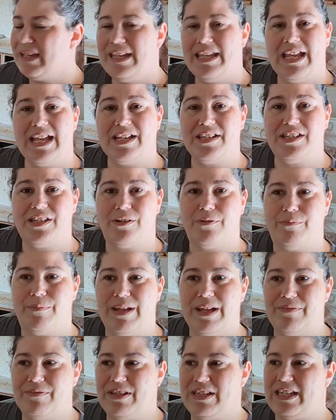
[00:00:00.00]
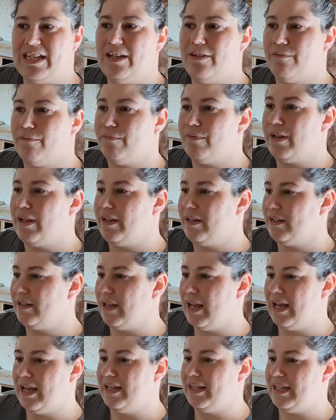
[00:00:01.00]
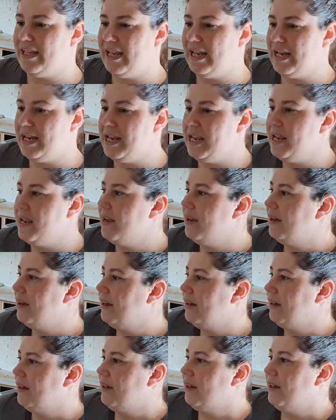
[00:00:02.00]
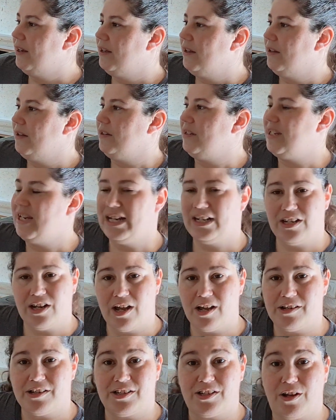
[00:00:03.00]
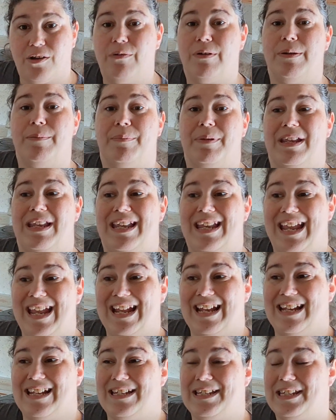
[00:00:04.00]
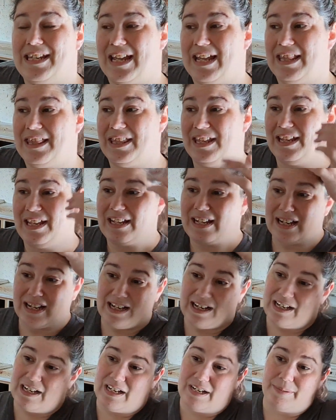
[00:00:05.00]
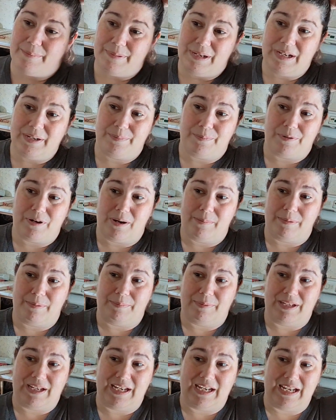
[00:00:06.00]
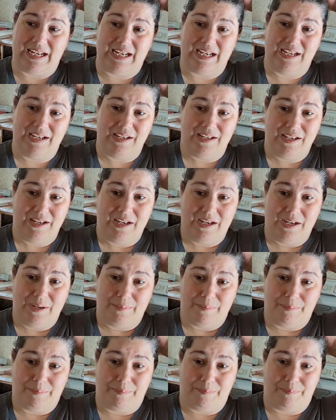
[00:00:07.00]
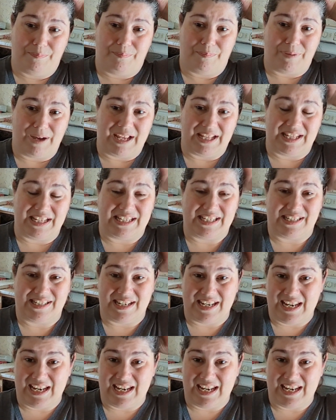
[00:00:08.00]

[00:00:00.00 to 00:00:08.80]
Yeah, so we haven't seen the kitty. TikTok's going bananas. I think probably by this